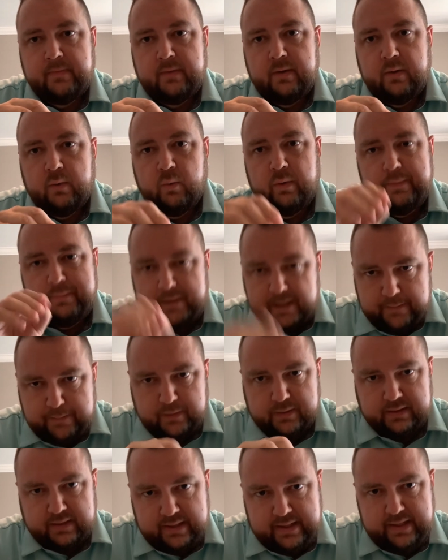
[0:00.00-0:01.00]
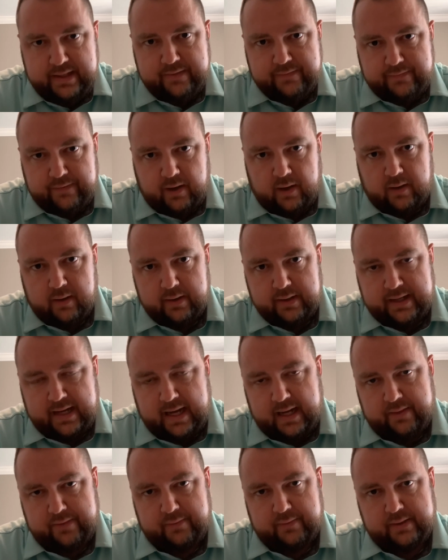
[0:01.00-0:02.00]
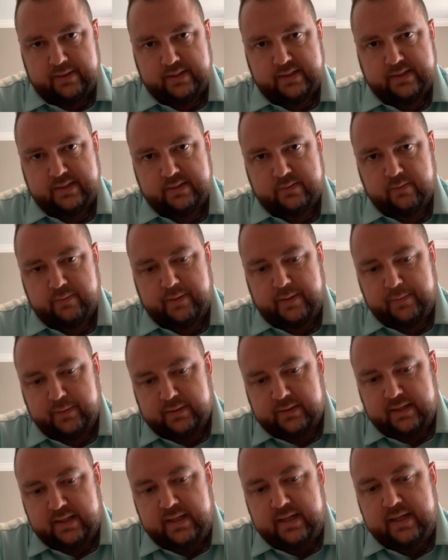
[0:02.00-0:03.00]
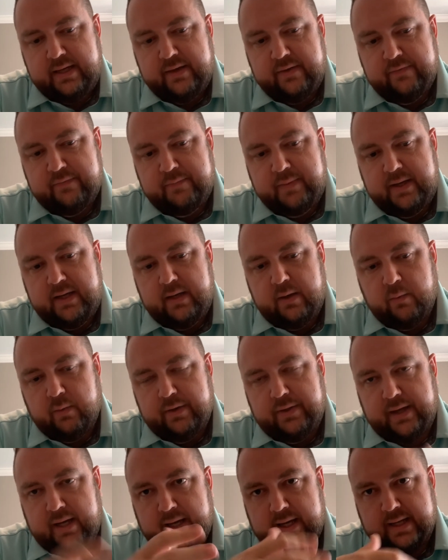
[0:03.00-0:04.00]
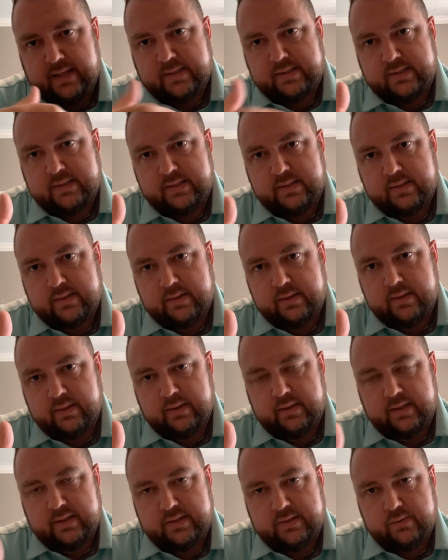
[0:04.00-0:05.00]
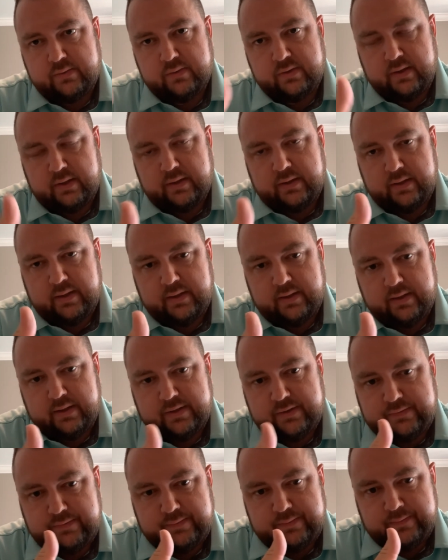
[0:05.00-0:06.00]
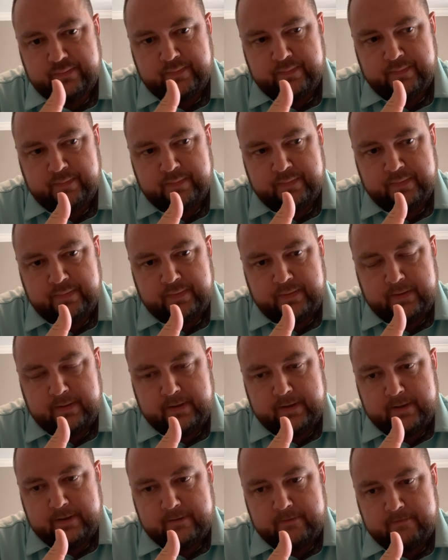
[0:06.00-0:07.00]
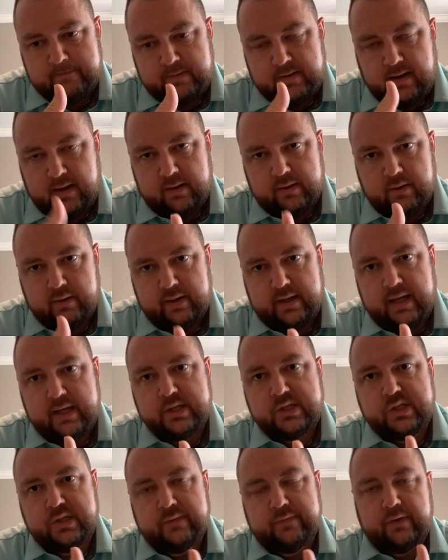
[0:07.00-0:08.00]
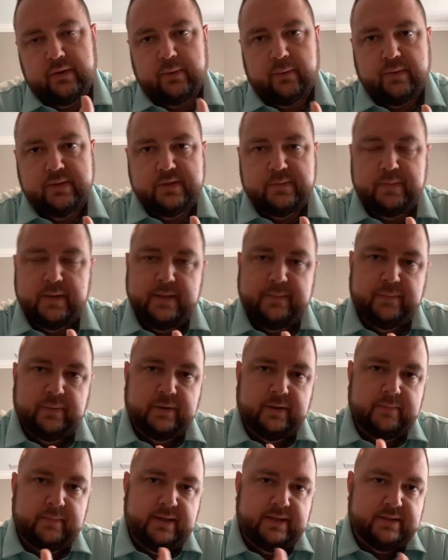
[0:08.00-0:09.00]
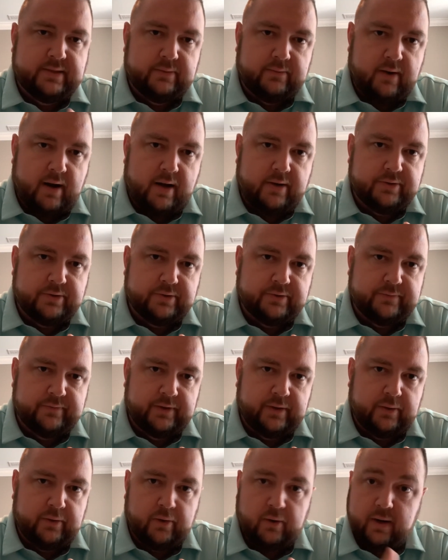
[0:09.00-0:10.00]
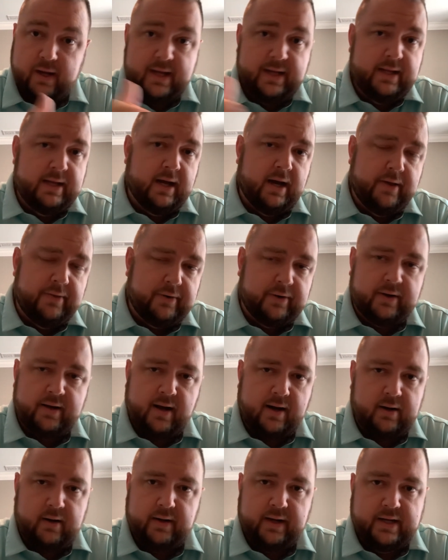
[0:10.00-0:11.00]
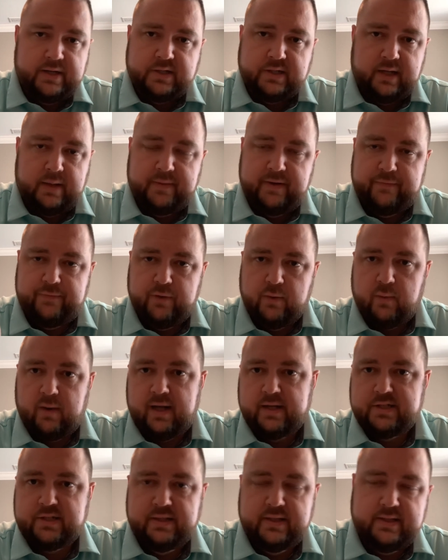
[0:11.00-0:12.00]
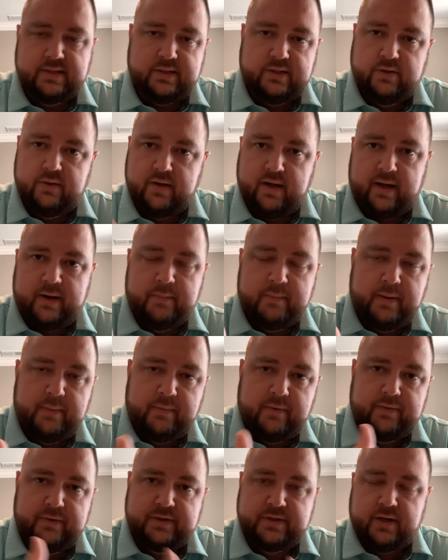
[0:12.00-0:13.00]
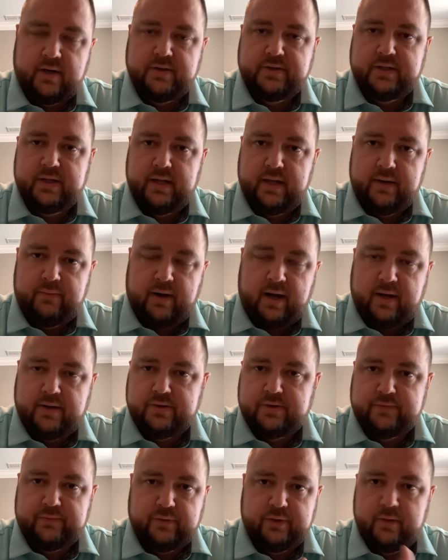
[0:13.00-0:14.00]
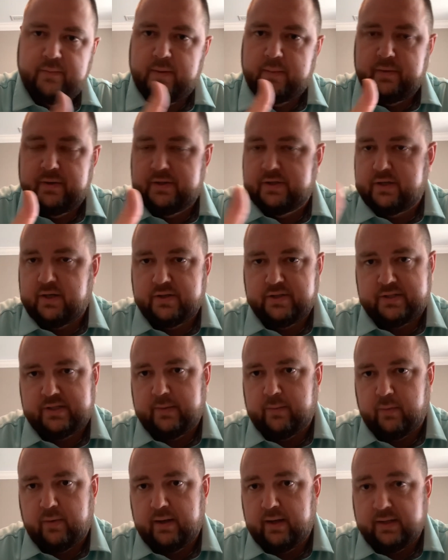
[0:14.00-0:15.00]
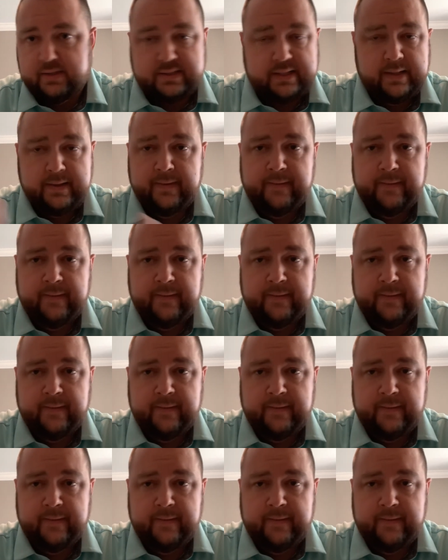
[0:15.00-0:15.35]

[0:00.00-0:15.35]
When people leave our gatherings, when people leave being with us, this the, the this congregation of the Lord's people that meets at Rogersville or any other congregation. I mean, if you're watching this and you're not a member of the church at Rogersville, you're a member of the church somewhere else,